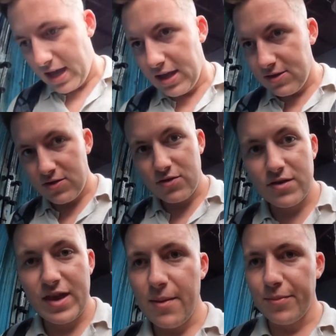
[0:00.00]
into
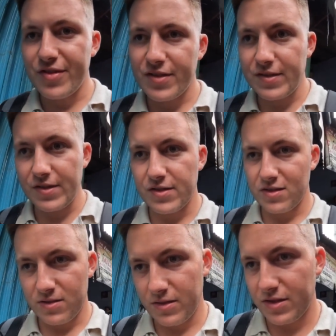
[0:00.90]
the depths. This is
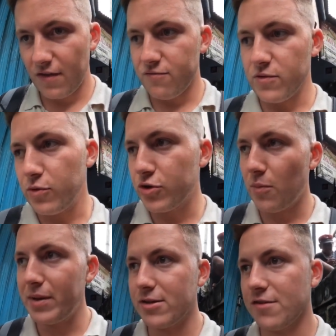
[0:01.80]
stuff we would
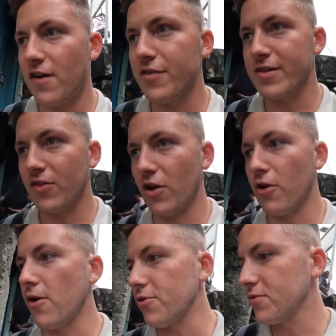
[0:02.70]
not be able to find this on
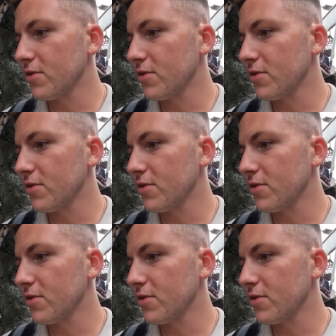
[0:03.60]
our own.